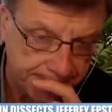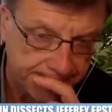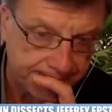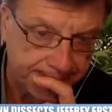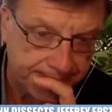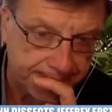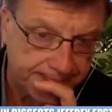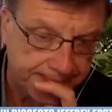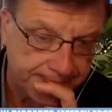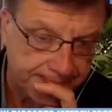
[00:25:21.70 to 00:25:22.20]

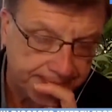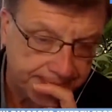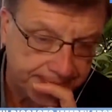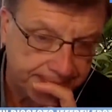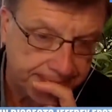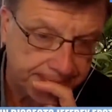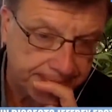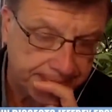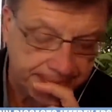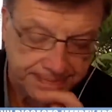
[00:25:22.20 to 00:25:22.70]
So they can
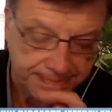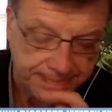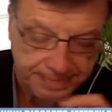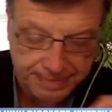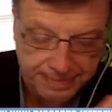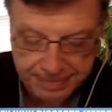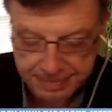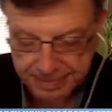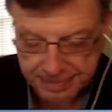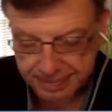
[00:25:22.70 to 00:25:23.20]
follow
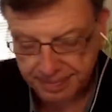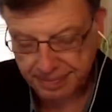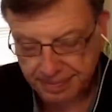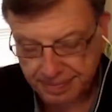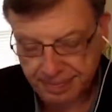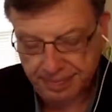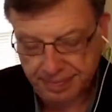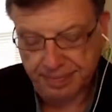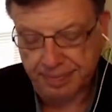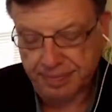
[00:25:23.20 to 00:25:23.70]
me
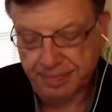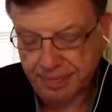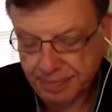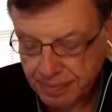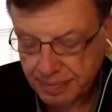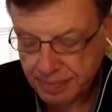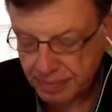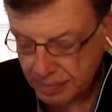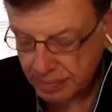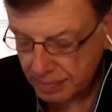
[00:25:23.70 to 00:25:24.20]
on
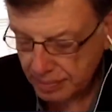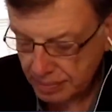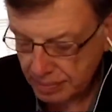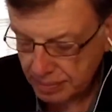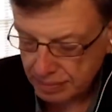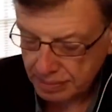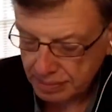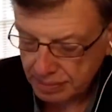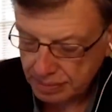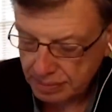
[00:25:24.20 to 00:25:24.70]

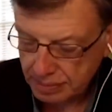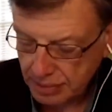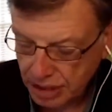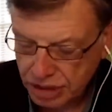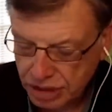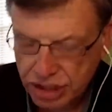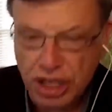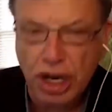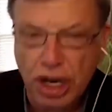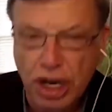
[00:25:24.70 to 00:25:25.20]

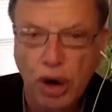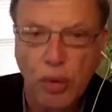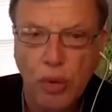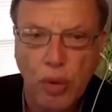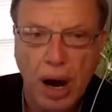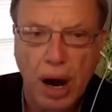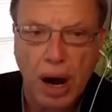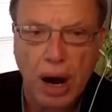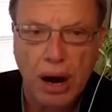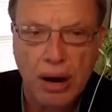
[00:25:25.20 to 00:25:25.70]
coreysdigs.com. C
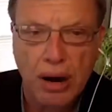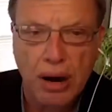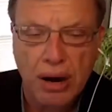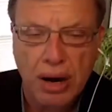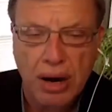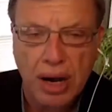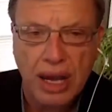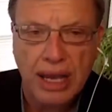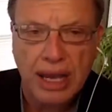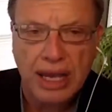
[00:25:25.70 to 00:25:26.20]
O R
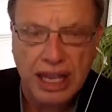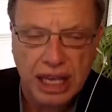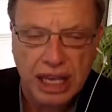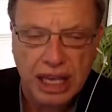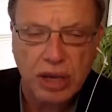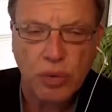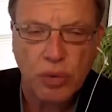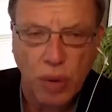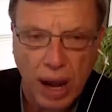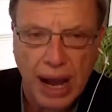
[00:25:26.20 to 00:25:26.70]

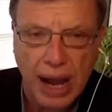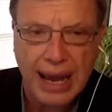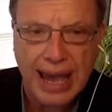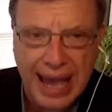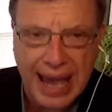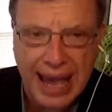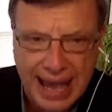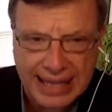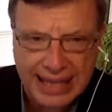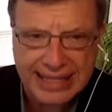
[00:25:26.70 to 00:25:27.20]
E
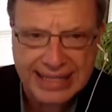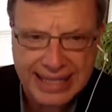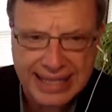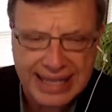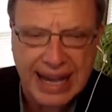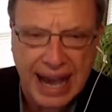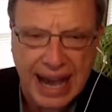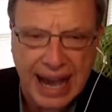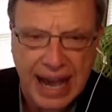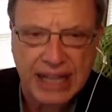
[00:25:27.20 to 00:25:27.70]
Y S
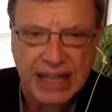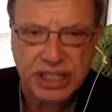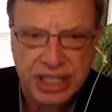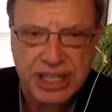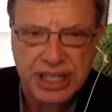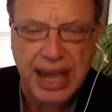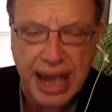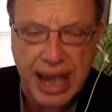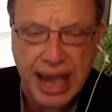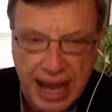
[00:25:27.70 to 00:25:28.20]
D I
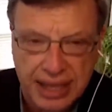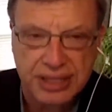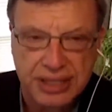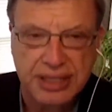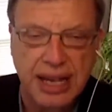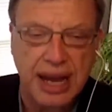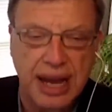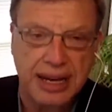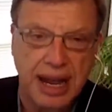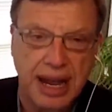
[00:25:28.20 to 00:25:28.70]
G
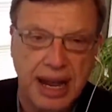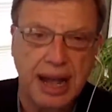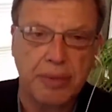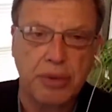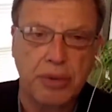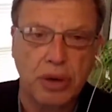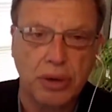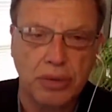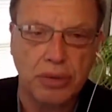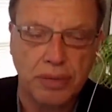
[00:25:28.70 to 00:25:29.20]

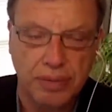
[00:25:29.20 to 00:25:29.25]
S.com.